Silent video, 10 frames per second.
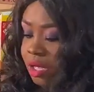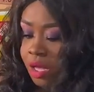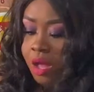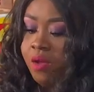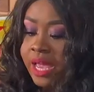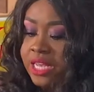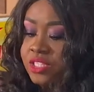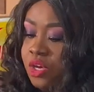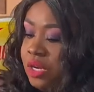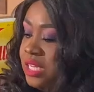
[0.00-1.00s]
Okay,
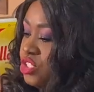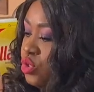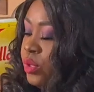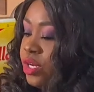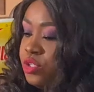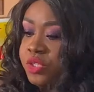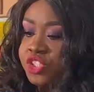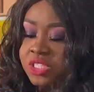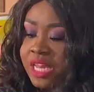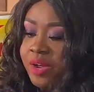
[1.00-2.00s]
so we're gonna do it
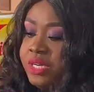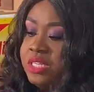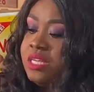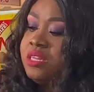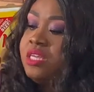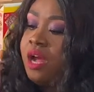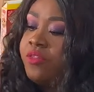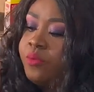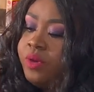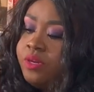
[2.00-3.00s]
just like we did the
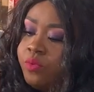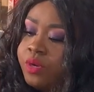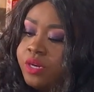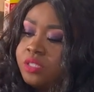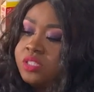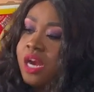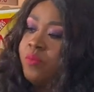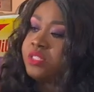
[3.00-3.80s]
other one. We're gonna start with